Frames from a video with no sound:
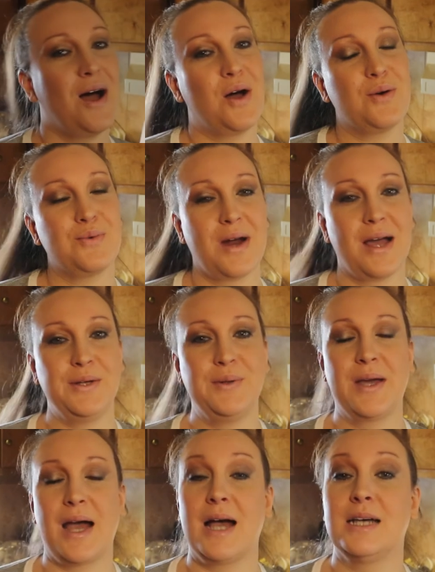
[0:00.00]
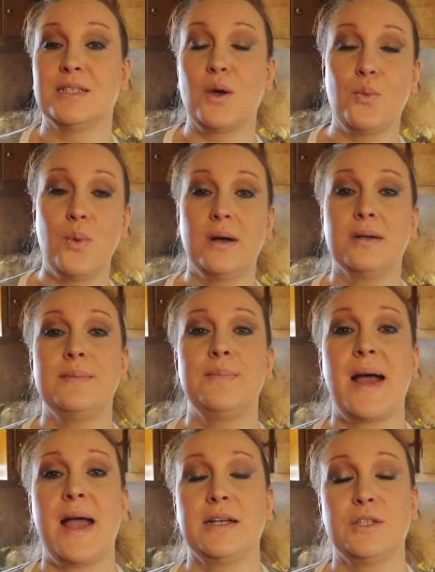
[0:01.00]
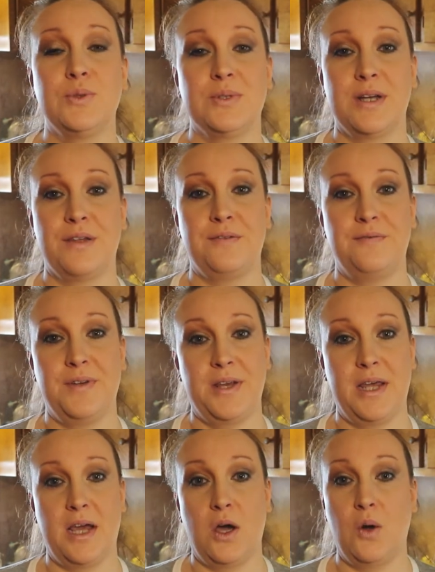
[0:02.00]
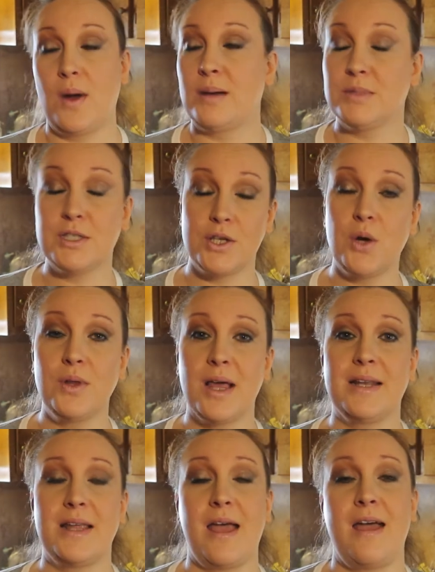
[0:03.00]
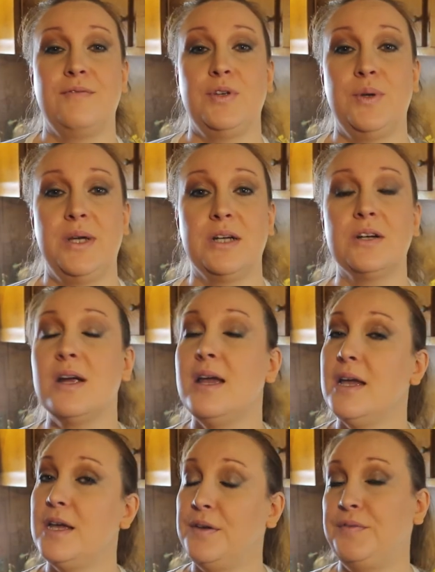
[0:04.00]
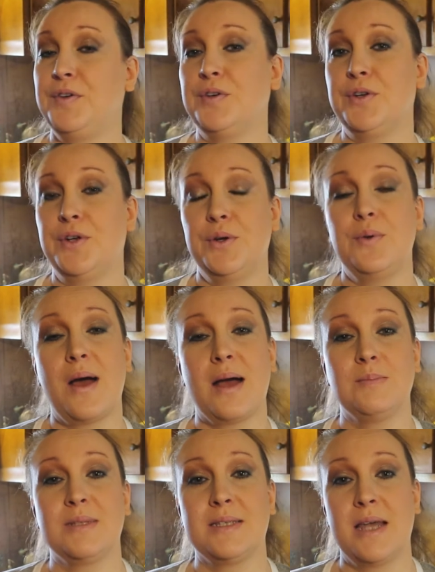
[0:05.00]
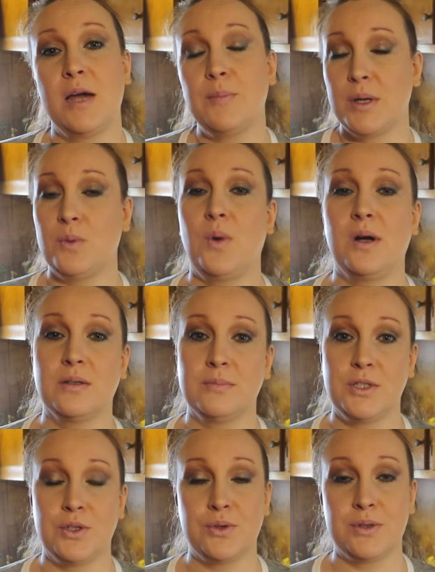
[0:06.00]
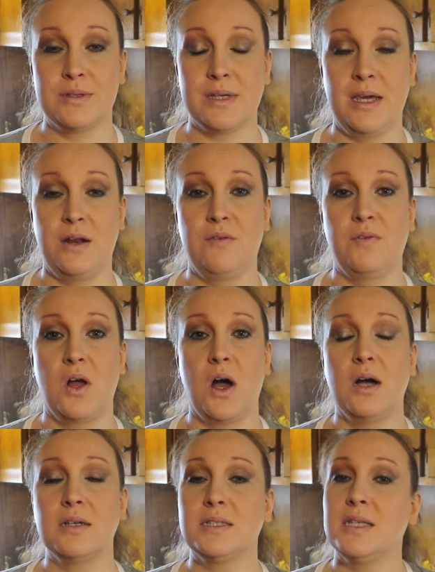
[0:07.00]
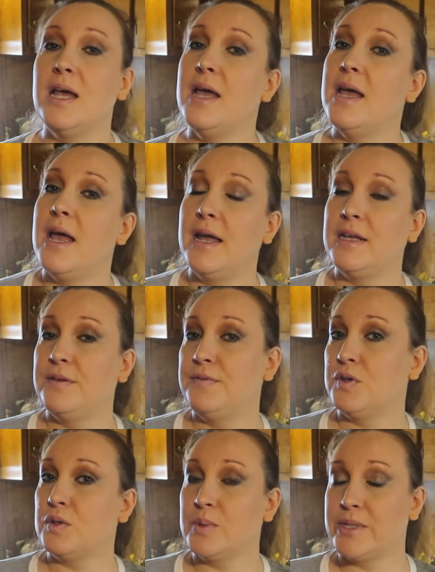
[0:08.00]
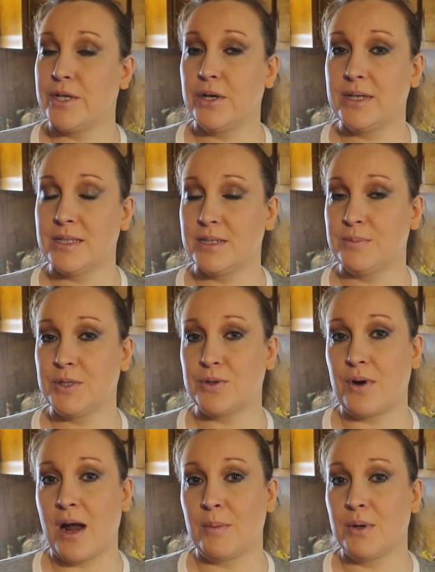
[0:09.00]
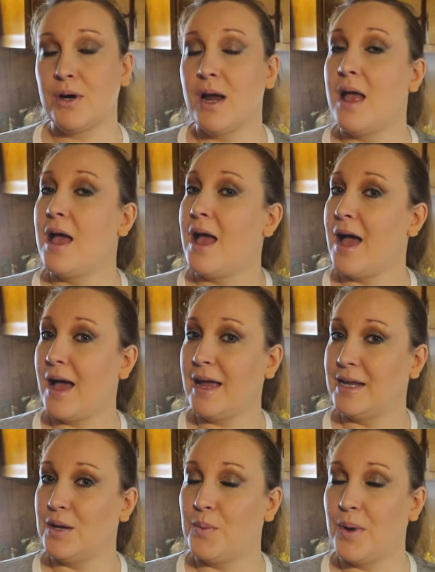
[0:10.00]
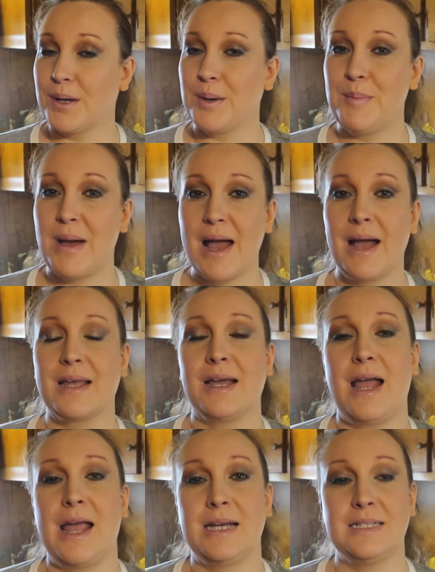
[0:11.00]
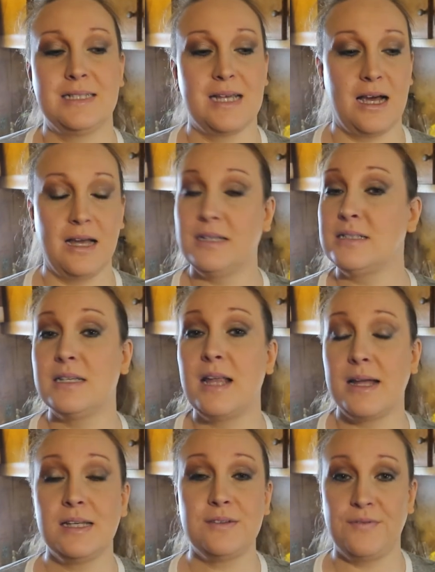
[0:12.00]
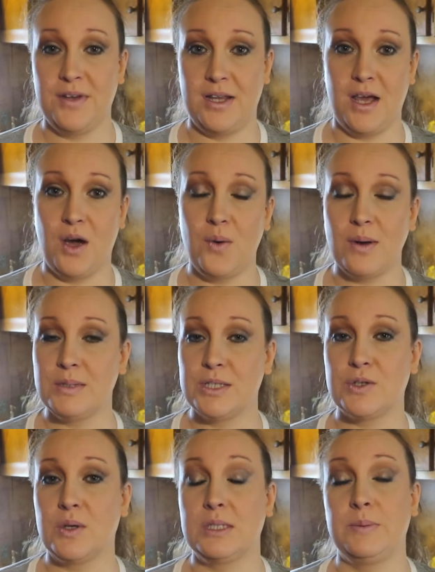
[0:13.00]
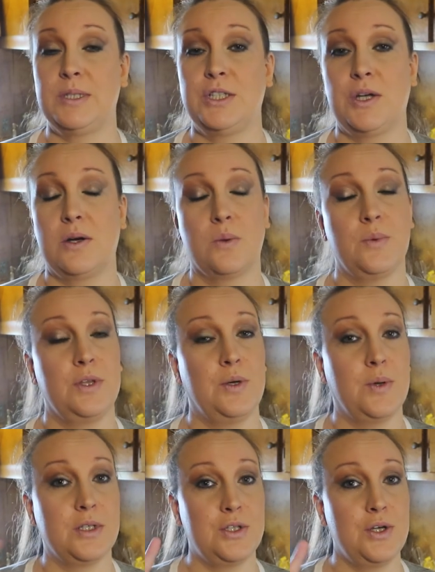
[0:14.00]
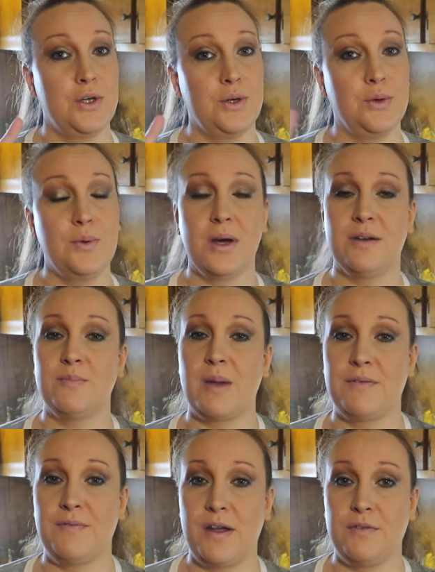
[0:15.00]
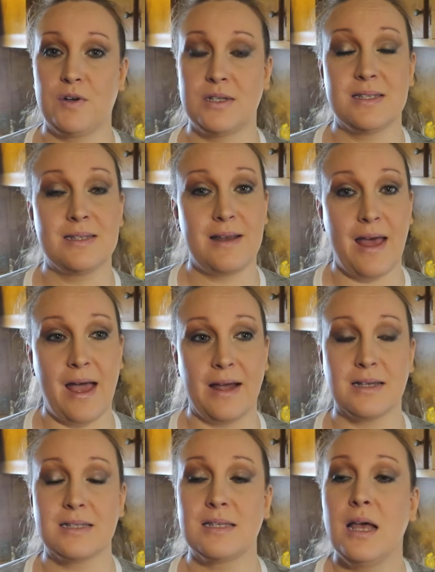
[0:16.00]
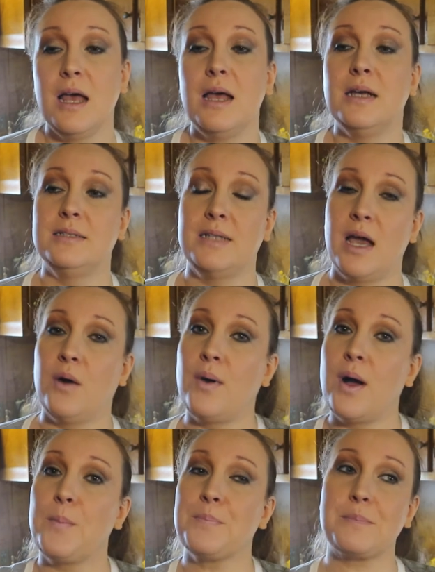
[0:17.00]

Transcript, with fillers: Alright you guys, welcome back to another video. I'm so glad to have you here. If you're new, I'm Sam and welcome to Crews Keto Vlogs. And if you're a returning subscriber, hi, welcome back. And in today's video, I'm just going to be sharing with you 2 of my favorite snacks. Now,